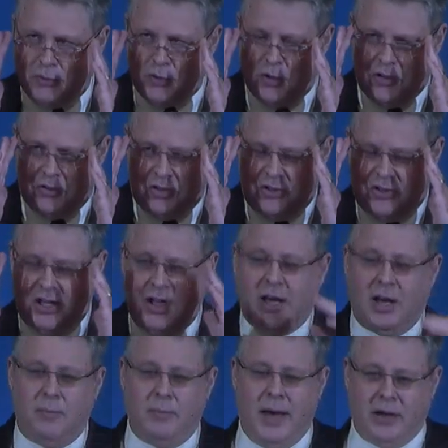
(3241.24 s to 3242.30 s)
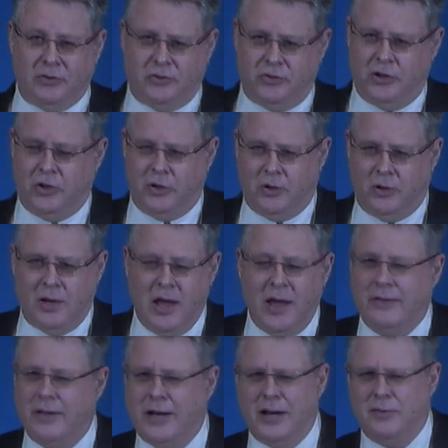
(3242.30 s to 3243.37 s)
is he can come back soon.
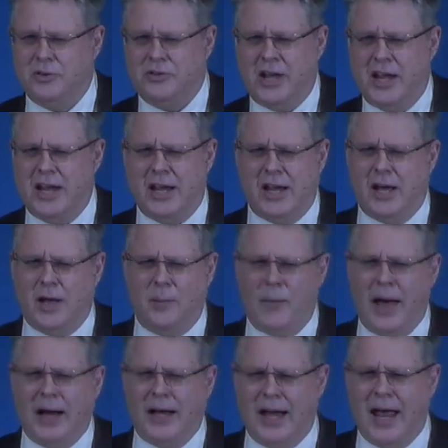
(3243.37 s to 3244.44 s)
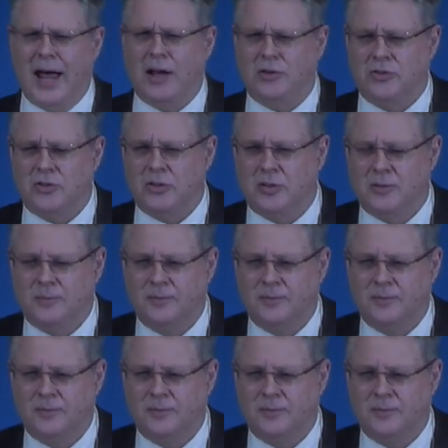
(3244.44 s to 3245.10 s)
They never say he can come back next.